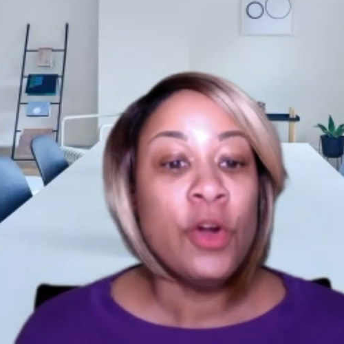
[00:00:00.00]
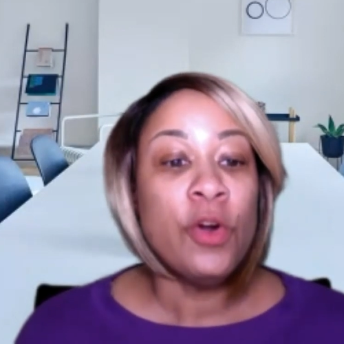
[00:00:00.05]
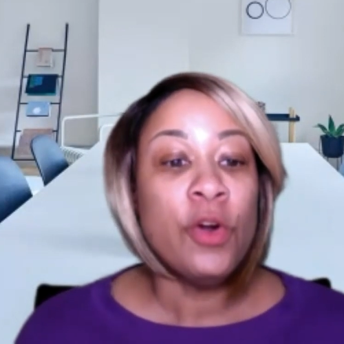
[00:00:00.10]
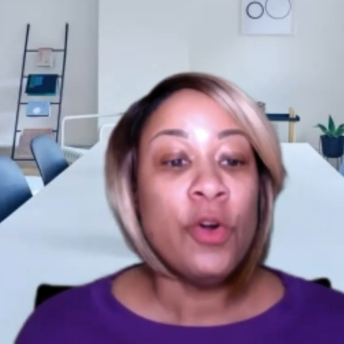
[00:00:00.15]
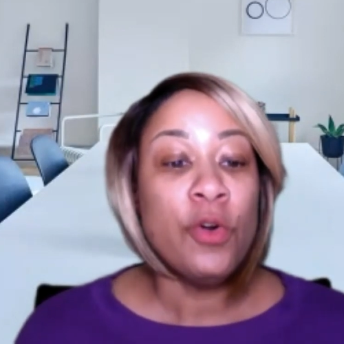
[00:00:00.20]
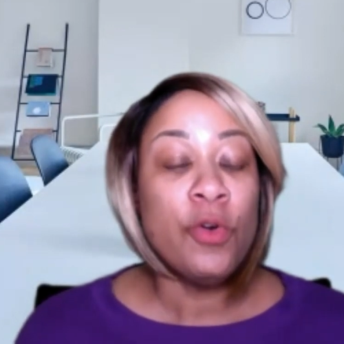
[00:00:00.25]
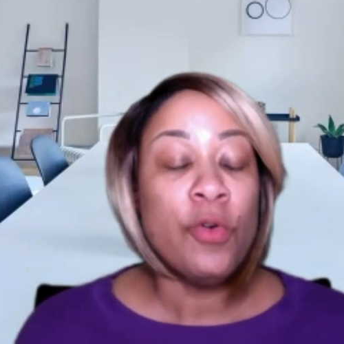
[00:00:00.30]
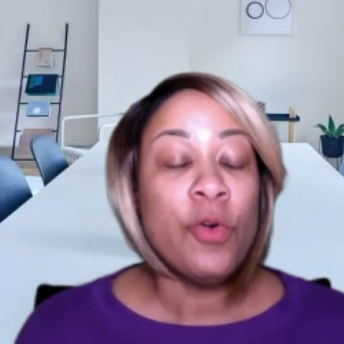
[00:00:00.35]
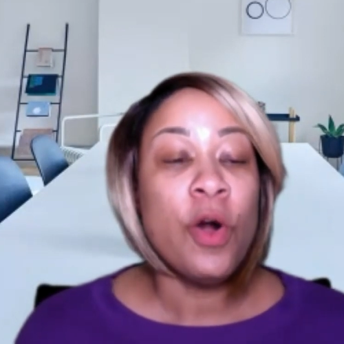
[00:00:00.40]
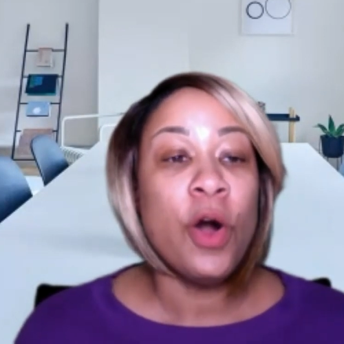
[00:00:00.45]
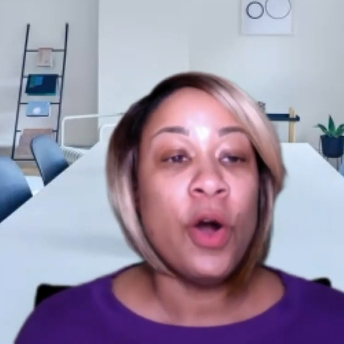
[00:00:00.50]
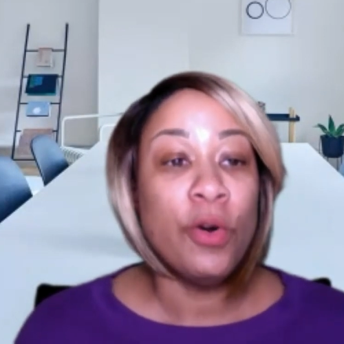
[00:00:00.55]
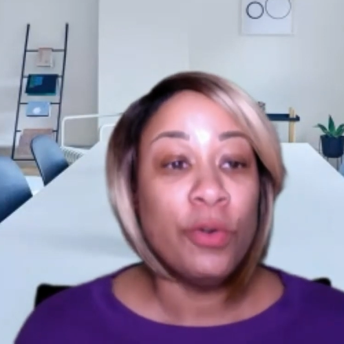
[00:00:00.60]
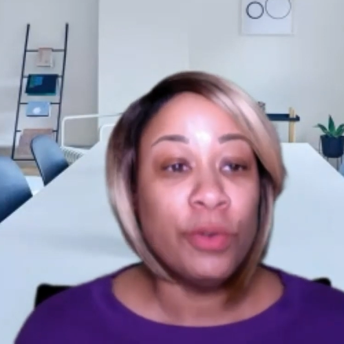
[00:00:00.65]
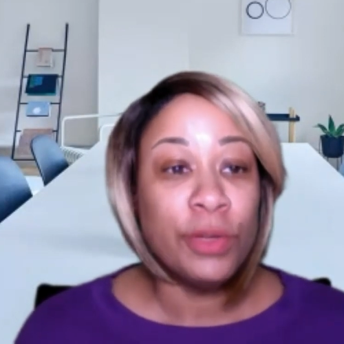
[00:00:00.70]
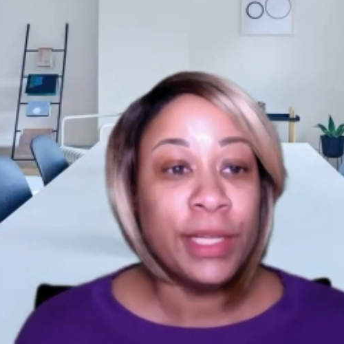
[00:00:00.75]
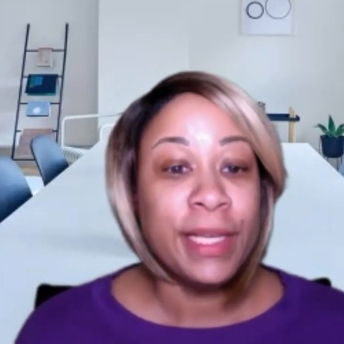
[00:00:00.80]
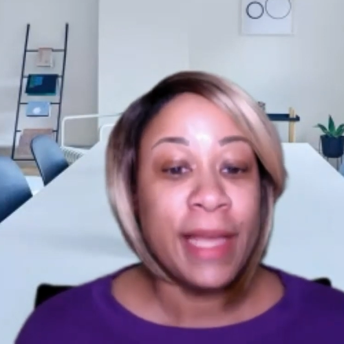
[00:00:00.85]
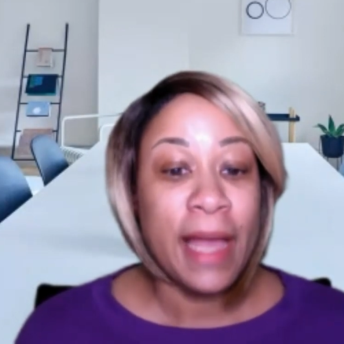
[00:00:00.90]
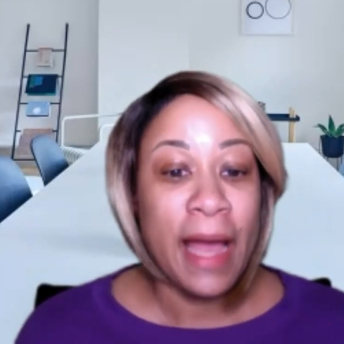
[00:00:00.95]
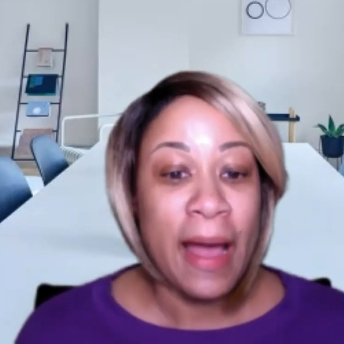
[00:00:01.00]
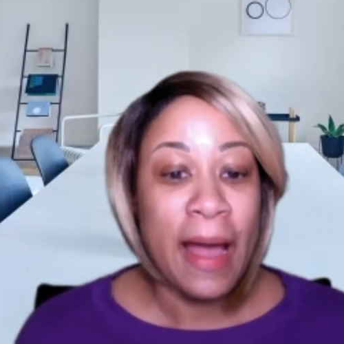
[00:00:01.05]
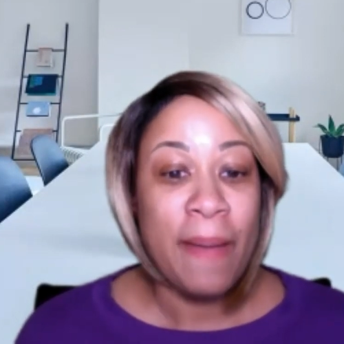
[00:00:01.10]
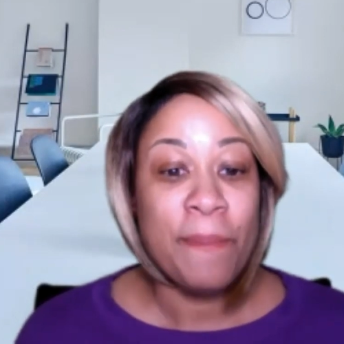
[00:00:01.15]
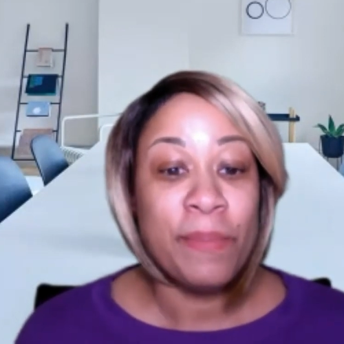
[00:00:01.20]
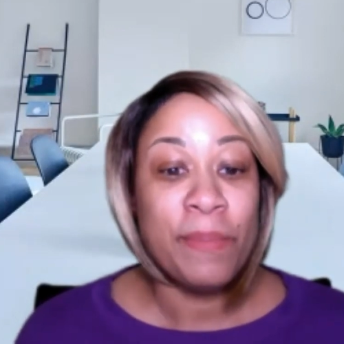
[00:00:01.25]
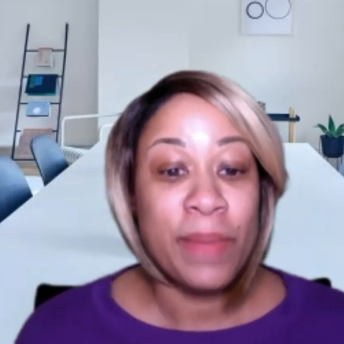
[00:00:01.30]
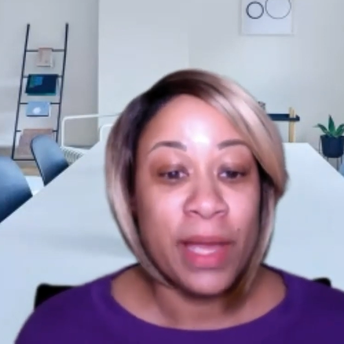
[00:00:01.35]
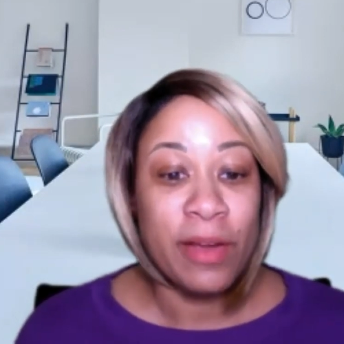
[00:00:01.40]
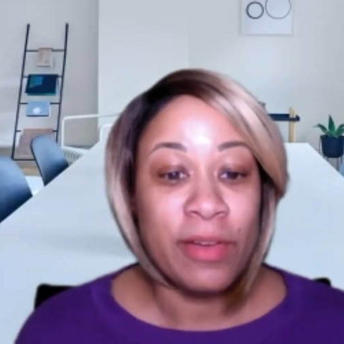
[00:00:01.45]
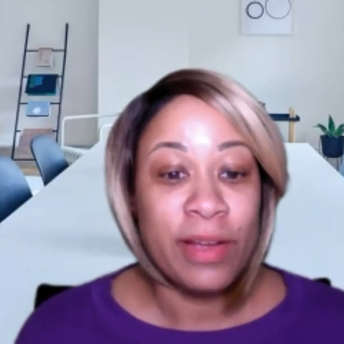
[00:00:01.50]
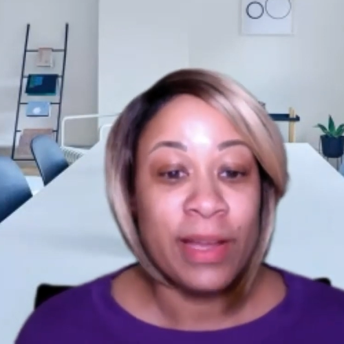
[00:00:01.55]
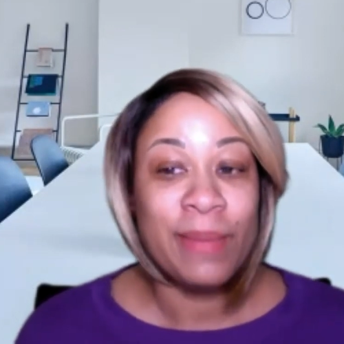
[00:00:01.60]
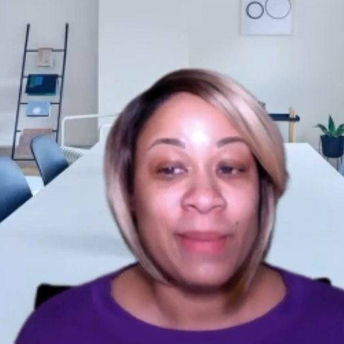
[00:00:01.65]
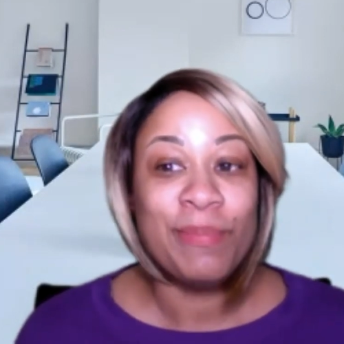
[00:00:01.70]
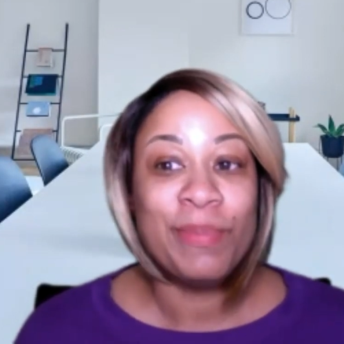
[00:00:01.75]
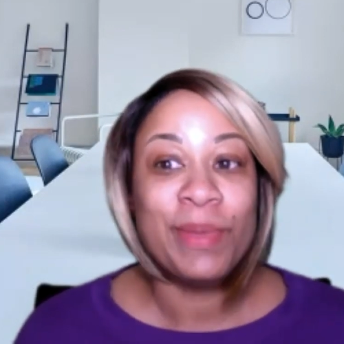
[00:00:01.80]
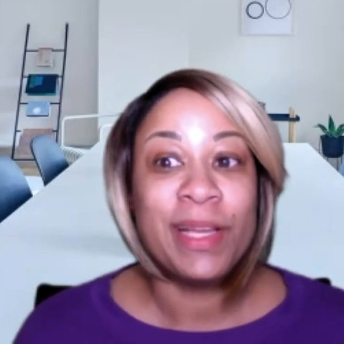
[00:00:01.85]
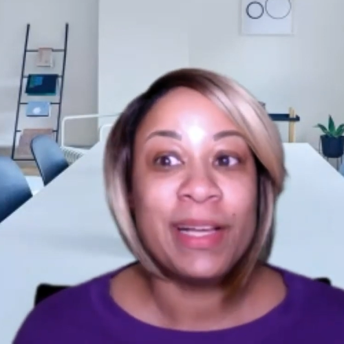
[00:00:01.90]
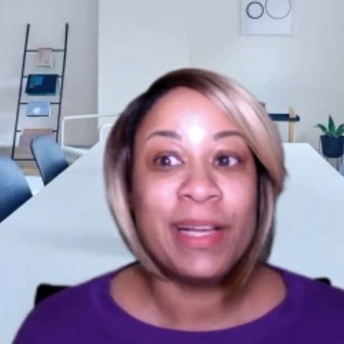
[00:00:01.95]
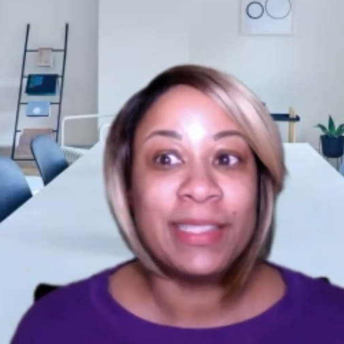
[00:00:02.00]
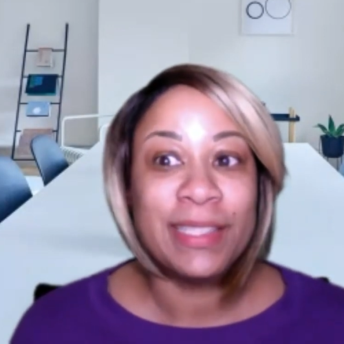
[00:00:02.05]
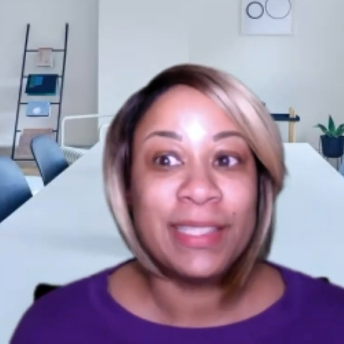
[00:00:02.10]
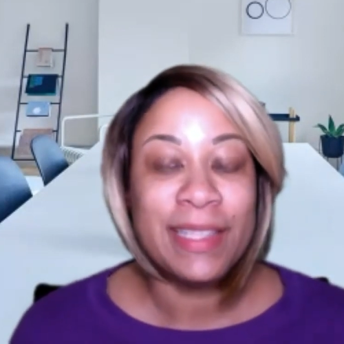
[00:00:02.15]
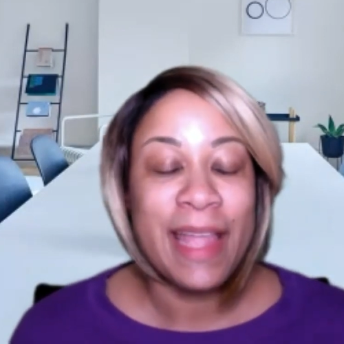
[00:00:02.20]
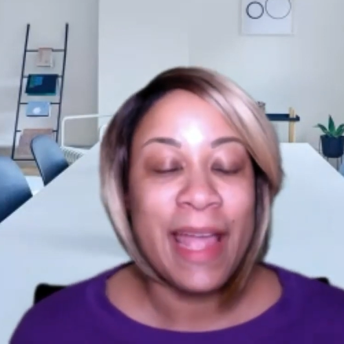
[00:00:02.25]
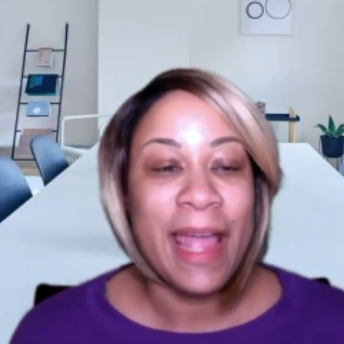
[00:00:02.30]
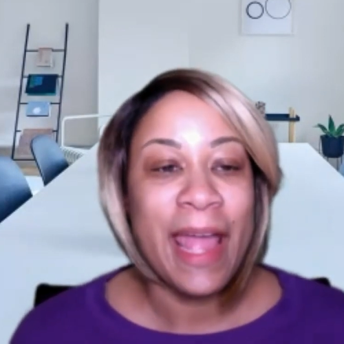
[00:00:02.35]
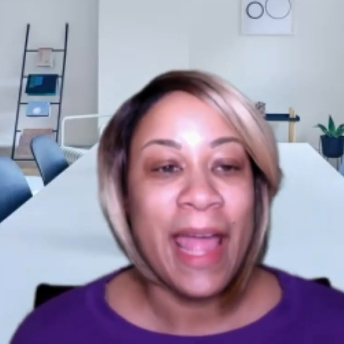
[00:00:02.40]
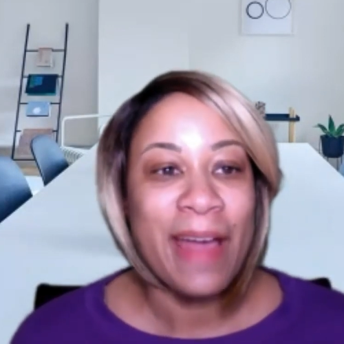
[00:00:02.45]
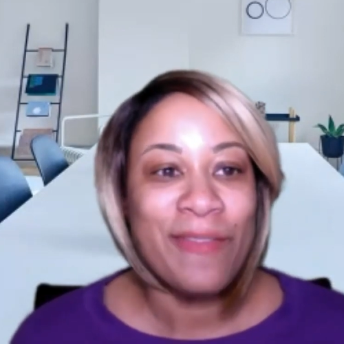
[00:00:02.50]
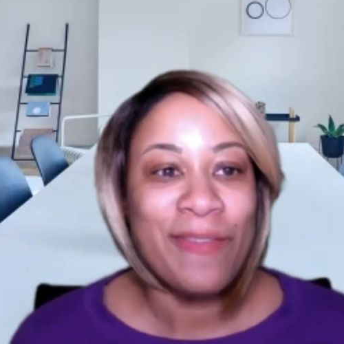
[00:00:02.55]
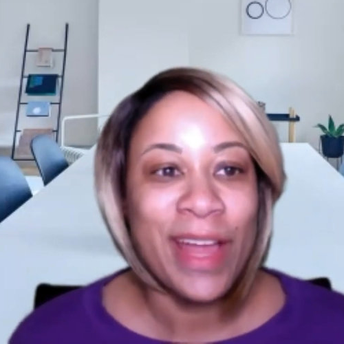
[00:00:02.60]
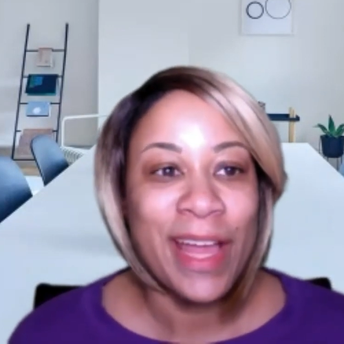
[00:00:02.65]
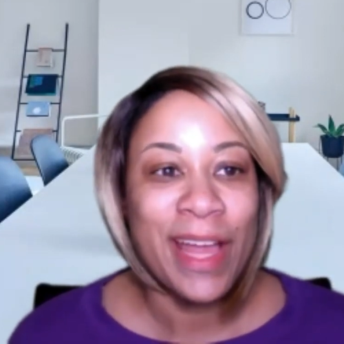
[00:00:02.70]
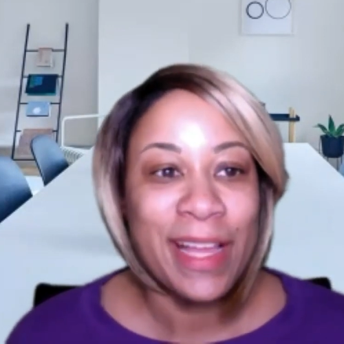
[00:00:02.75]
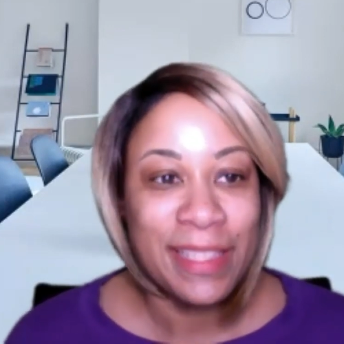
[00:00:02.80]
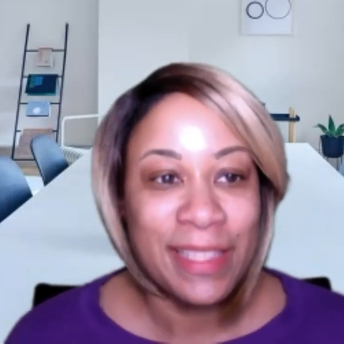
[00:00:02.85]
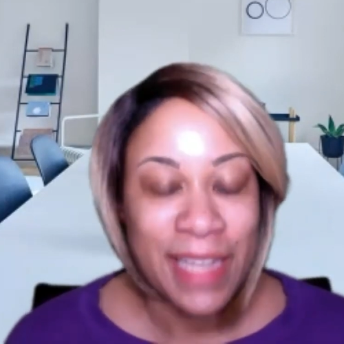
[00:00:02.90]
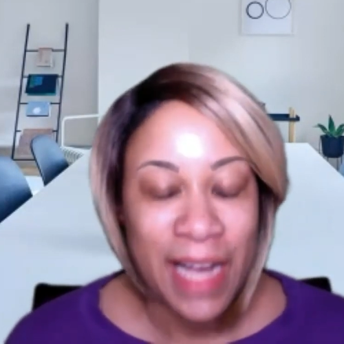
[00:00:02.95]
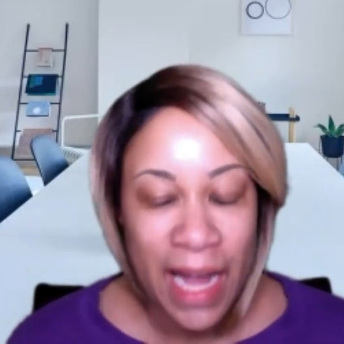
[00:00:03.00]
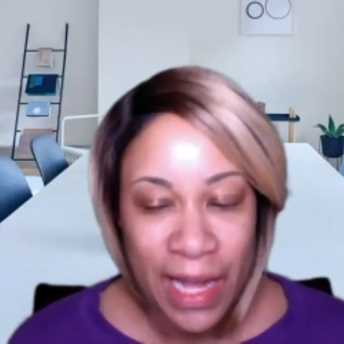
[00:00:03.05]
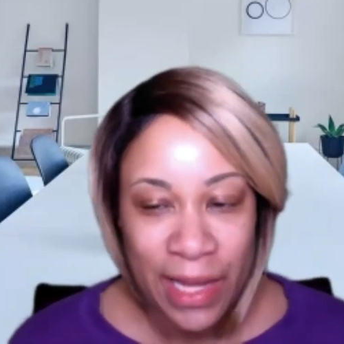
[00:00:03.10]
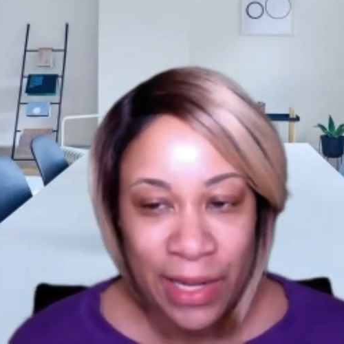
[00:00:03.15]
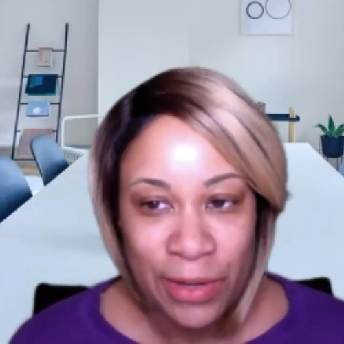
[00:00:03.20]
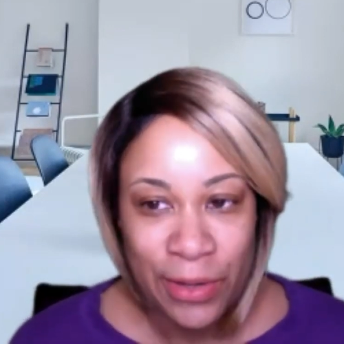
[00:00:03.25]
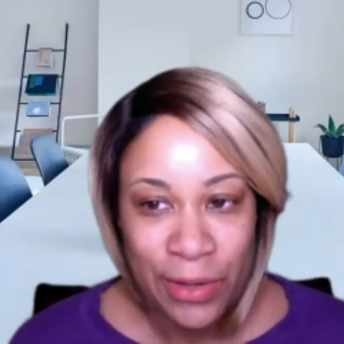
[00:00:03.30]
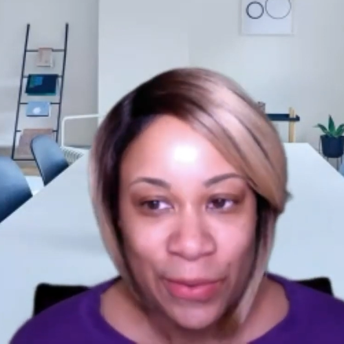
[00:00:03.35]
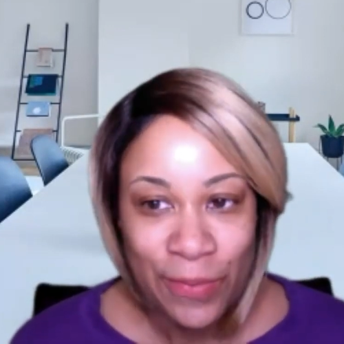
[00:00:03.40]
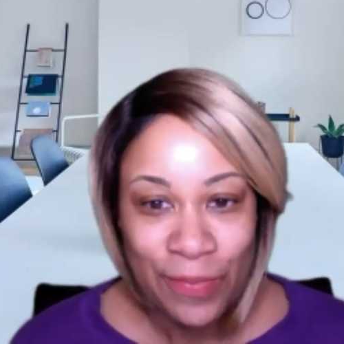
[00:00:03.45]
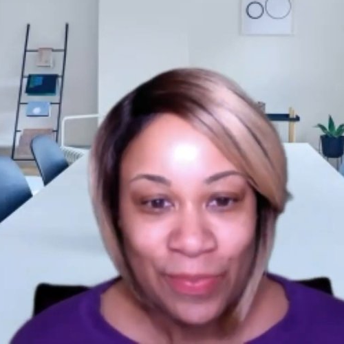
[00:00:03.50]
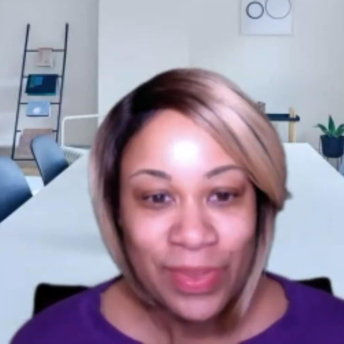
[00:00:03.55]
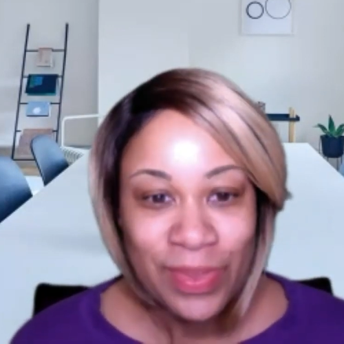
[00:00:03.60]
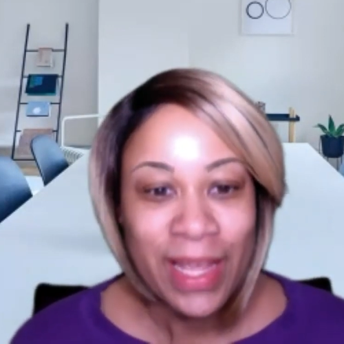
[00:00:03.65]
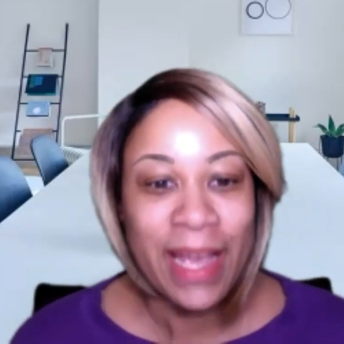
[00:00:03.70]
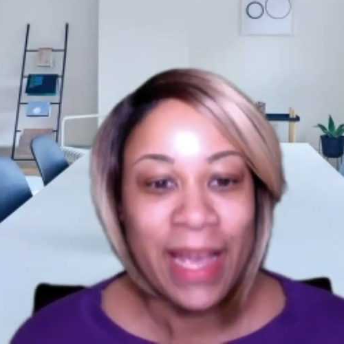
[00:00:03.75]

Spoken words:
who only got married because they have a title